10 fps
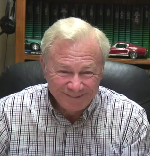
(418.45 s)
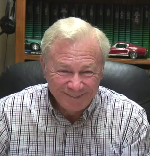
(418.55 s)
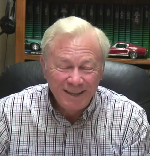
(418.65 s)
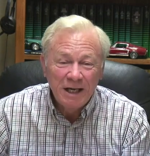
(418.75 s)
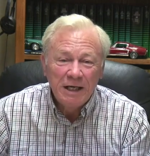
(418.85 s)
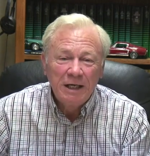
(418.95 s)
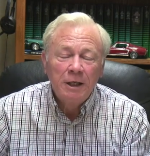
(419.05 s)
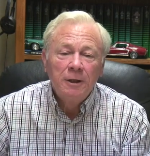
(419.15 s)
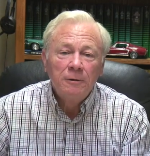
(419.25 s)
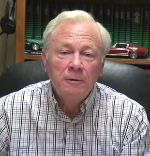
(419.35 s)

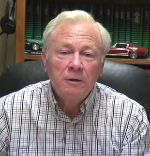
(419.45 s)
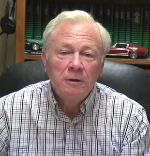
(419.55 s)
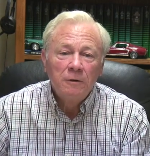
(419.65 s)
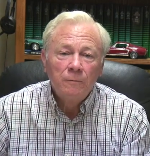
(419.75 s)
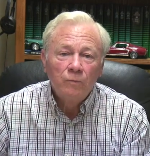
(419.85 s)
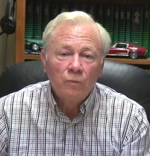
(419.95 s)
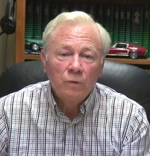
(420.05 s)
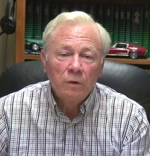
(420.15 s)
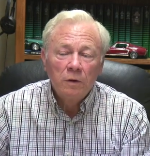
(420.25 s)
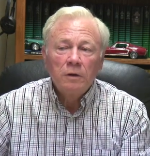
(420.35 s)
[no speech]